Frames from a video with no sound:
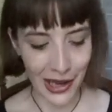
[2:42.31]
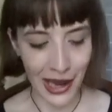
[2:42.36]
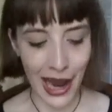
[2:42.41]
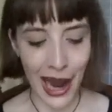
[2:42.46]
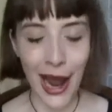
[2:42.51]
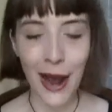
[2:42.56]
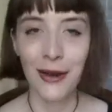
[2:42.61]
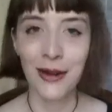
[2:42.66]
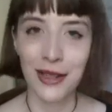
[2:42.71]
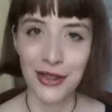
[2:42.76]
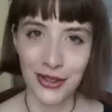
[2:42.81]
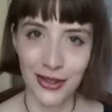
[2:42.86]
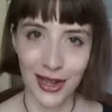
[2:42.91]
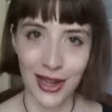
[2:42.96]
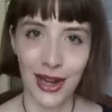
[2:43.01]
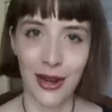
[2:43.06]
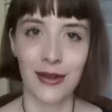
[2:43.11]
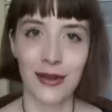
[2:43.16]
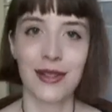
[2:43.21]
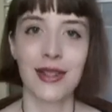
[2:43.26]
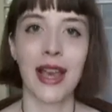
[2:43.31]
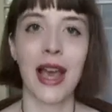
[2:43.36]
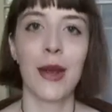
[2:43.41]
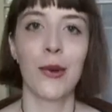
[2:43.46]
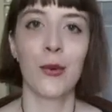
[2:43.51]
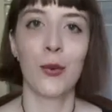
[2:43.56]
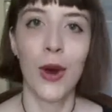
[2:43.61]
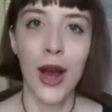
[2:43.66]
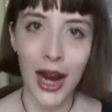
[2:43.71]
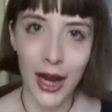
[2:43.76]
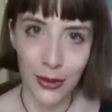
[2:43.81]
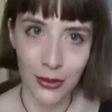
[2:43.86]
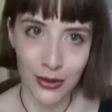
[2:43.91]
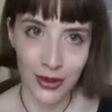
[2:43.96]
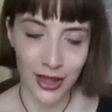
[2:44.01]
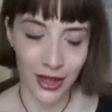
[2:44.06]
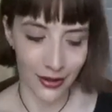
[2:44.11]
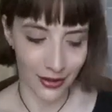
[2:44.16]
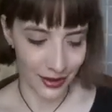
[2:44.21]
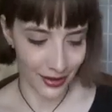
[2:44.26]
How did you get outside? Why were
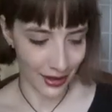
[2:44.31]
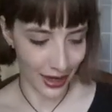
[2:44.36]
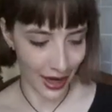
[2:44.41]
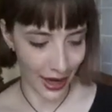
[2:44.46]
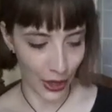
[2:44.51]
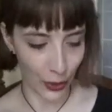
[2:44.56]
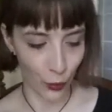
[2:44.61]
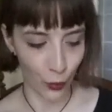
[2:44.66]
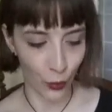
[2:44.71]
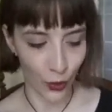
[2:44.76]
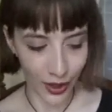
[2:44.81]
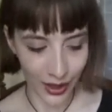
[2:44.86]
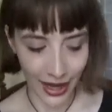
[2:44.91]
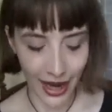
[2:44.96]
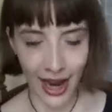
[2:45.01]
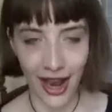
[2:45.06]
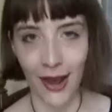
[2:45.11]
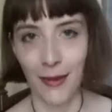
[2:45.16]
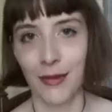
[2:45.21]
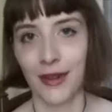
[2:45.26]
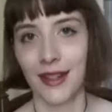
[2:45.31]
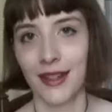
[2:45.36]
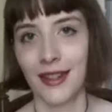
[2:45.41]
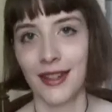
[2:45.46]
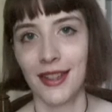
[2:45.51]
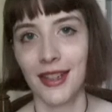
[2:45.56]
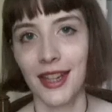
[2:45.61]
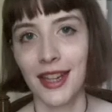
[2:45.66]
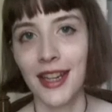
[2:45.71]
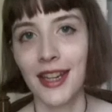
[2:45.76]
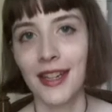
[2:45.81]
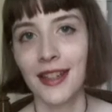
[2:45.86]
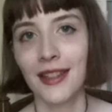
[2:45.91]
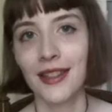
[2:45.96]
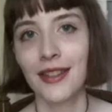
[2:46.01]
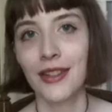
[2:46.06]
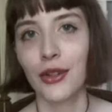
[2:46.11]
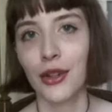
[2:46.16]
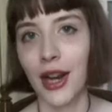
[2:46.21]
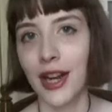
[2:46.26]
you outside? What happened? The
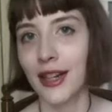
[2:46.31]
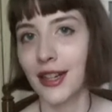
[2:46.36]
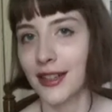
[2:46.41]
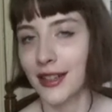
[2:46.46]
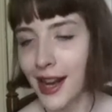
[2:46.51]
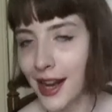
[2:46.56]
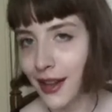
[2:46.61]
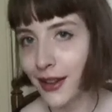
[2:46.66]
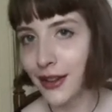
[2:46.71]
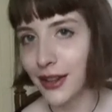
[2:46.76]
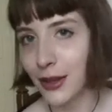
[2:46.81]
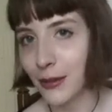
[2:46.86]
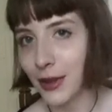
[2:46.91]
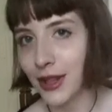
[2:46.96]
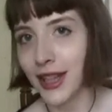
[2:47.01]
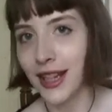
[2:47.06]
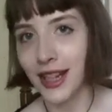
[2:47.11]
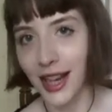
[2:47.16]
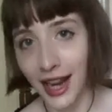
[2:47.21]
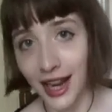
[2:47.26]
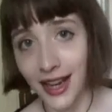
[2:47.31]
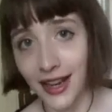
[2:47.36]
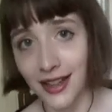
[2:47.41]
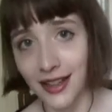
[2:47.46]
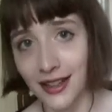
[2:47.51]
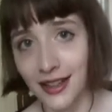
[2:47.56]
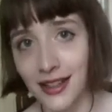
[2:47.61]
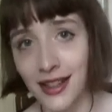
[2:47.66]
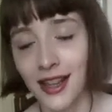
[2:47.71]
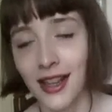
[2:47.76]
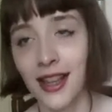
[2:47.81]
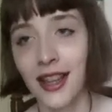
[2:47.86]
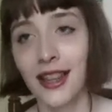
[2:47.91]
kids try to tell them and they can't.